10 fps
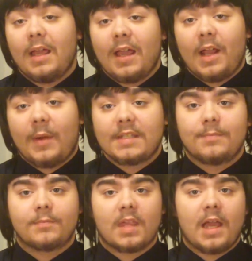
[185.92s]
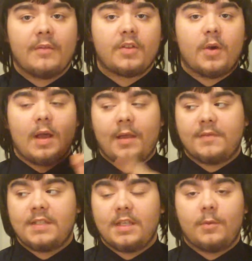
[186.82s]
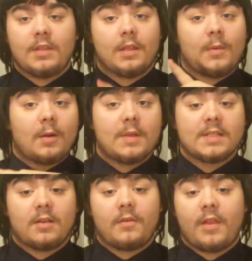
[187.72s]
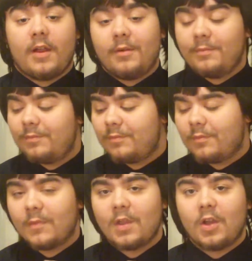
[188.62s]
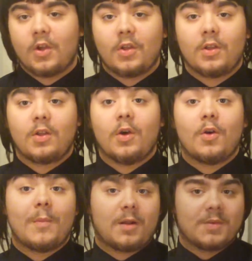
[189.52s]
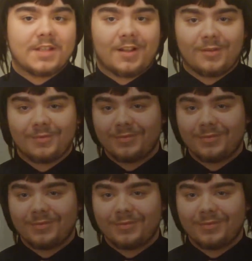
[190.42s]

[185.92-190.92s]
Anyways, I have to go have tea with the mademoiselle over there. Coco mademoiselle.